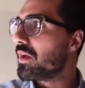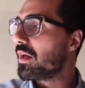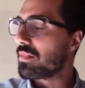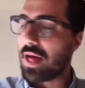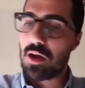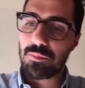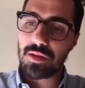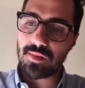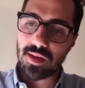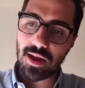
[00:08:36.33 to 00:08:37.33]
allowed
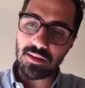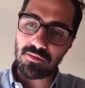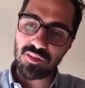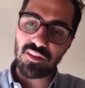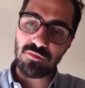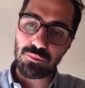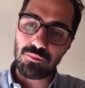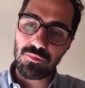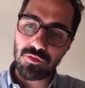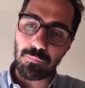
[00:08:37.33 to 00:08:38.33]
me to kind of
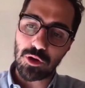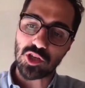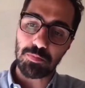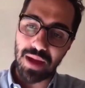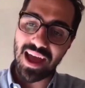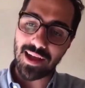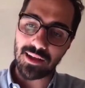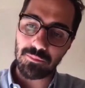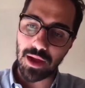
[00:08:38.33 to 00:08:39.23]
push back.